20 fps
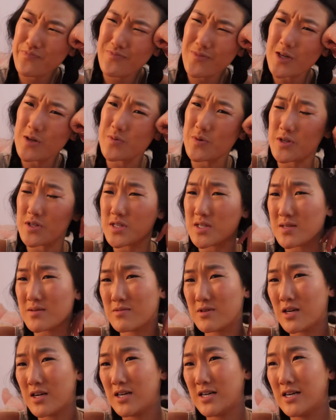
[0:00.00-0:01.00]
It was
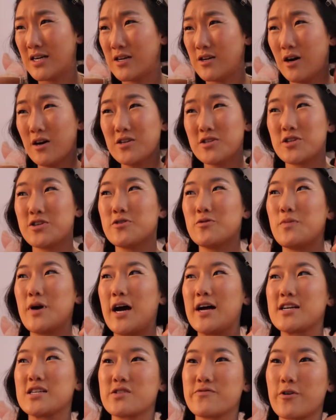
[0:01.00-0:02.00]
not too
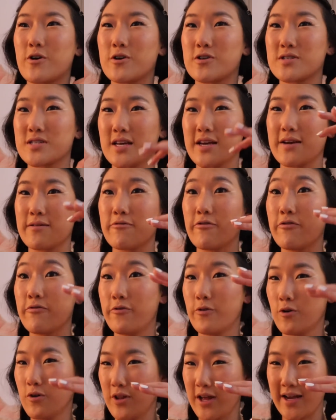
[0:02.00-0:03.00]
bad as far as like
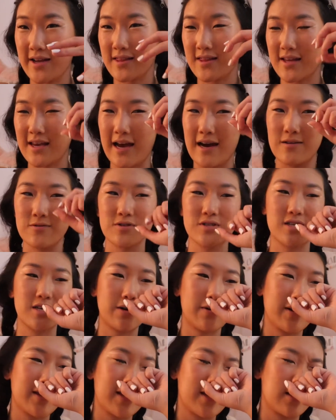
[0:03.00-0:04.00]
full length gowns
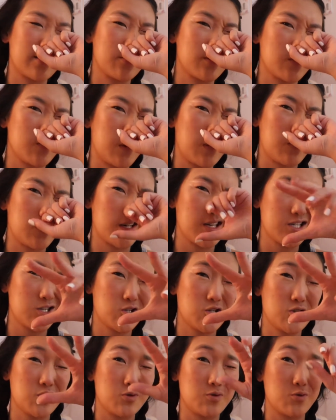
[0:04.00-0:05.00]
go. I think it was maybe like
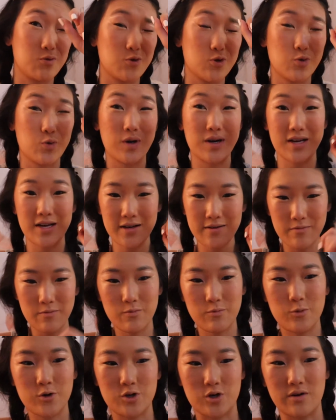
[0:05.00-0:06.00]
220,
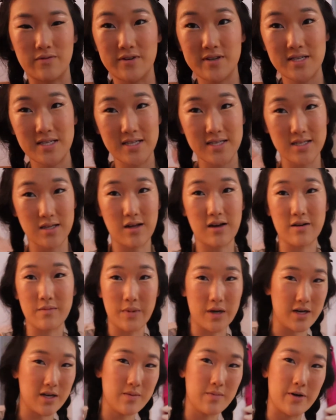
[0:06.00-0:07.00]
which obviously is a lot of
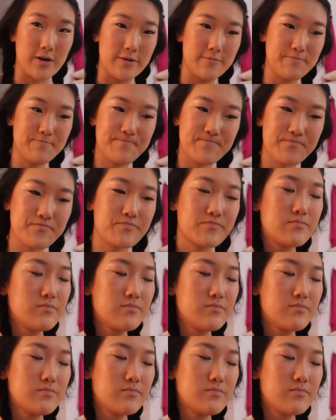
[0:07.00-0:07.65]
money, but